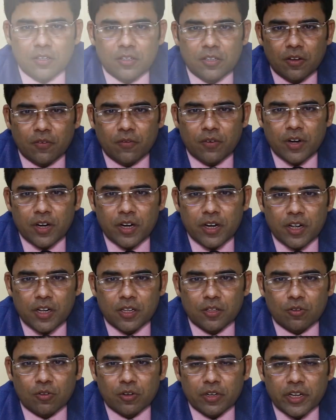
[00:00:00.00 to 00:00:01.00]
The World
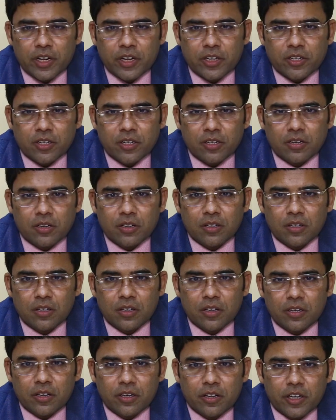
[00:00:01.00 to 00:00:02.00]
Health Organization
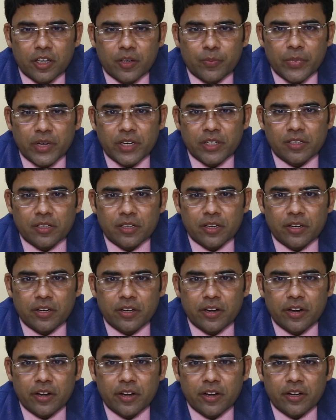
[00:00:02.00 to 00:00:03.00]
recommends
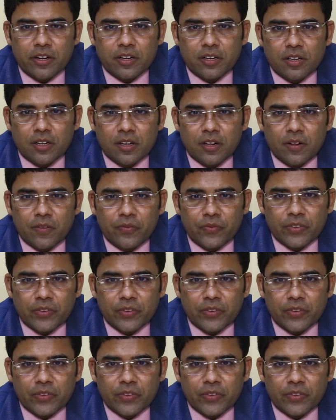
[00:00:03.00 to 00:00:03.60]
a daily